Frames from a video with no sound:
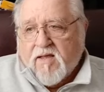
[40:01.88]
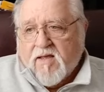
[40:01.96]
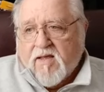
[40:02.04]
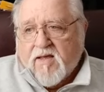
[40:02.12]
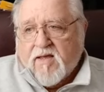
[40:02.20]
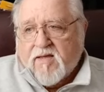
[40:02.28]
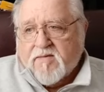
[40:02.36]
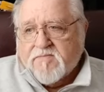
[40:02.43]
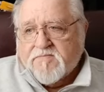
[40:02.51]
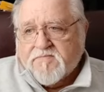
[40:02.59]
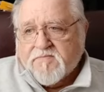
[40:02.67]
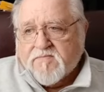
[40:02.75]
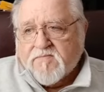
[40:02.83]
And
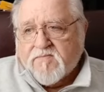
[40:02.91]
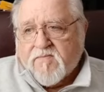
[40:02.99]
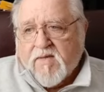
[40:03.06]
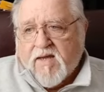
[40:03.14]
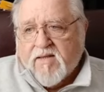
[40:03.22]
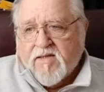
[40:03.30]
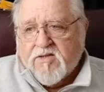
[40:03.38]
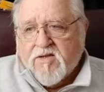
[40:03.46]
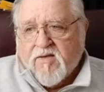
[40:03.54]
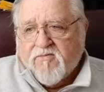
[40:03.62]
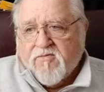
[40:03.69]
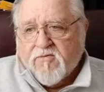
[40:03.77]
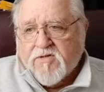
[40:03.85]
then you
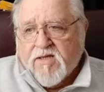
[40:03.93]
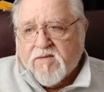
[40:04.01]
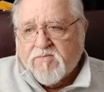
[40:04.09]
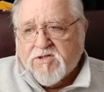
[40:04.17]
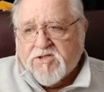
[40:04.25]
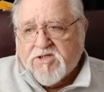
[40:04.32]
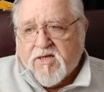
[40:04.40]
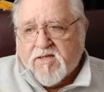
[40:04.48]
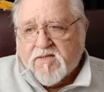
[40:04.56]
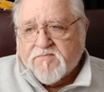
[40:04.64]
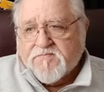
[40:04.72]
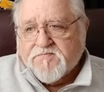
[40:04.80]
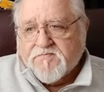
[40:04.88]
have Ferdinand
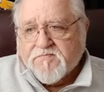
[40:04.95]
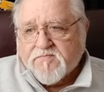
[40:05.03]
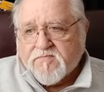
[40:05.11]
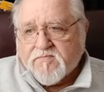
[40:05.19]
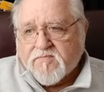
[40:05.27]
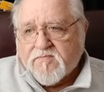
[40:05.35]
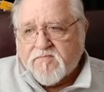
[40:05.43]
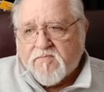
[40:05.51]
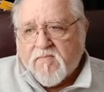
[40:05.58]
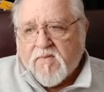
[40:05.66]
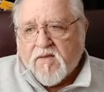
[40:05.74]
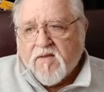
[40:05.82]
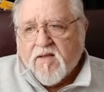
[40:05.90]
Magellan.
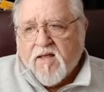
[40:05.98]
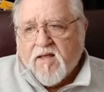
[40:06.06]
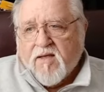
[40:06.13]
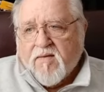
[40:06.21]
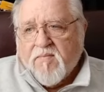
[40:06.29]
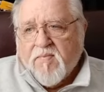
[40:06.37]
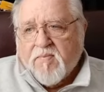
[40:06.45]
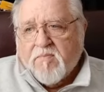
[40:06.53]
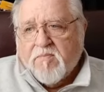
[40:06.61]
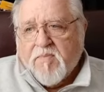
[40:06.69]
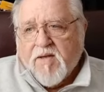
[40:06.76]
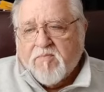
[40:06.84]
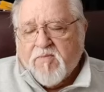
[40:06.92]

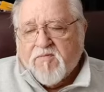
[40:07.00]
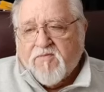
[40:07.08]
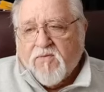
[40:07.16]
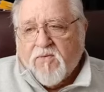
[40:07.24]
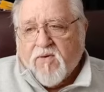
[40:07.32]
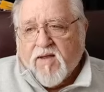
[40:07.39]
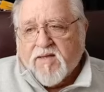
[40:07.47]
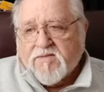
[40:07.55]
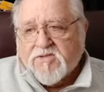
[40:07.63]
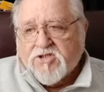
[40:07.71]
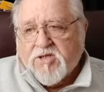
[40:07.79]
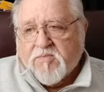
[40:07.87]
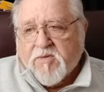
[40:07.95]
But before I
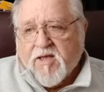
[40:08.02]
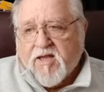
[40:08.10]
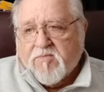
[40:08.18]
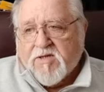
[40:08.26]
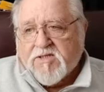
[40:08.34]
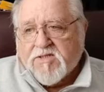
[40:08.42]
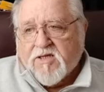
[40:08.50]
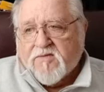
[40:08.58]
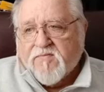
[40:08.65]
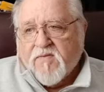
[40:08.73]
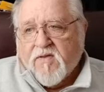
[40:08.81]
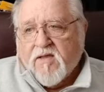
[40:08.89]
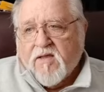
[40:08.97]
jump ahead of myself,
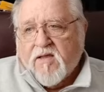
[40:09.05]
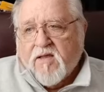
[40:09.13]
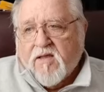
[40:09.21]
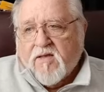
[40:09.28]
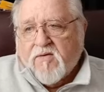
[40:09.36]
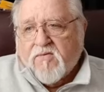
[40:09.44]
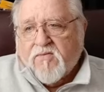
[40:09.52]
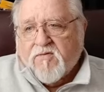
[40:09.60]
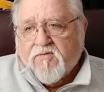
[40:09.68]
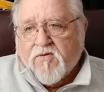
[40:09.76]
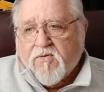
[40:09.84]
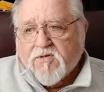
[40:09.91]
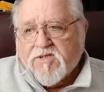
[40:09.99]
we of
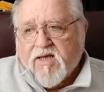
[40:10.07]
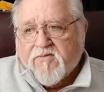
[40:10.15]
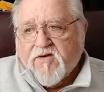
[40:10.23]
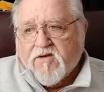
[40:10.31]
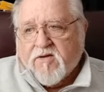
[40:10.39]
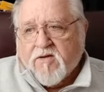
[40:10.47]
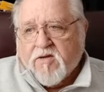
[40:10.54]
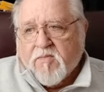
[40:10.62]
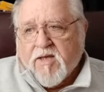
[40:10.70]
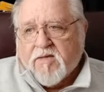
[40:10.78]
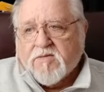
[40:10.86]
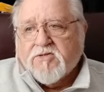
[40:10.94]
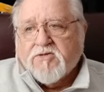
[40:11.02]
course have to talk
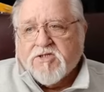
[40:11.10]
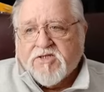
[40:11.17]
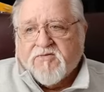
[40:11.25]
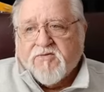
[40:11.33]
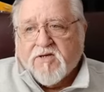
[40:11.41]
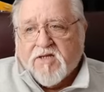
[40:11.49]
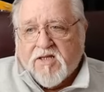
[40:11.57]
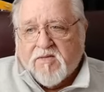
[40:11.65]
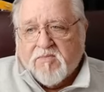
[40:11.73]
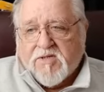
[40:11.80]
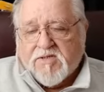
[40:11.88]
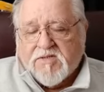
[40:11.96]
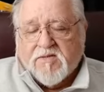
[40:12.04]
about Christopher
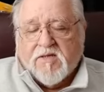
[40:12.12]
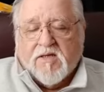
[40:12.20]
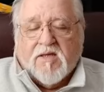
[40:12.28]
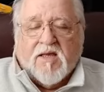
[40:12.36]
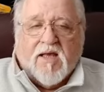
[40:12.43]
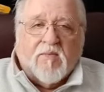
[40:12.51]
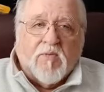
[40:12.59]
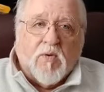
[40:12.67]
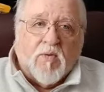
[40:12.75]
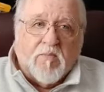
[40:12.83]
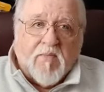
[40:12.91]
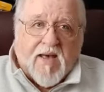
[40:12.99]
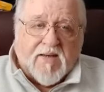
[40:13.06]
Columbus. I'm
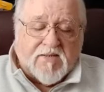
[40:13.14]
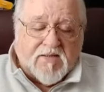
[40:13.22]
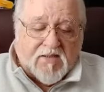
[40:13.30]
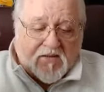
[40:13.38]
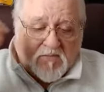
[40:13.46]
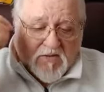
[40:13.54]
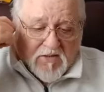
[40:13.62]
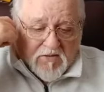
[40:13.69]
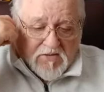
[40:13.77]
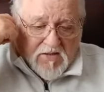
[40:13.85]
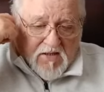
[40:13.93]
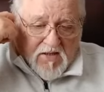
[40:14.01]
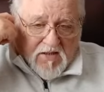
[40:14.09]
going back to him
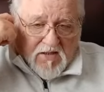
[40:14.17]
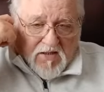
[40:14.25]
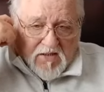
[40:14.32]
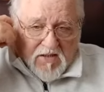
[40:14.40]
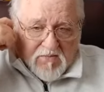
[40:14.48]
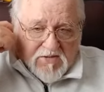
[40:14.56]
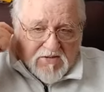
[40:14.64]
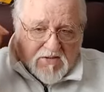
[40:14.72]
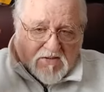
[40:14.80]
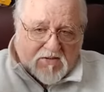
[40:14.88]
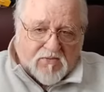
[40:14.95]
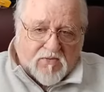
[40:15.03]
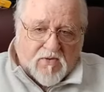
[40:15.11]
because Columbus is
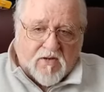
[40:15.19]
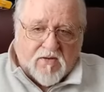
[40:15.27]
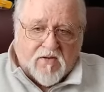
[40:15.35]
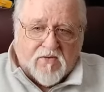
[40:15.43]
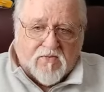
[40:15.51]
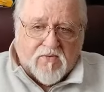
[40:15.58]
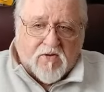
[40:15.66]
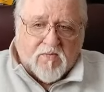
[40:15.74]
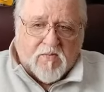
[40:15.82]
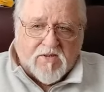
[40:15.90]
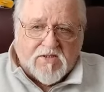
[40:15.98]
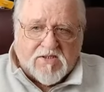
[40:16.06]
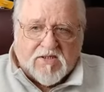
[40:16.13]
the one who
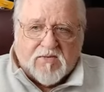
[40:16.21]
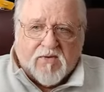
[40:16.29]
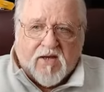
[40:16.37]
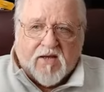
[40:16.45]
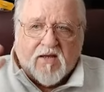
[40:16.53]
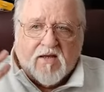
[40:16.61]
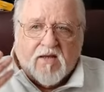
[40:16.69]
opened the seaway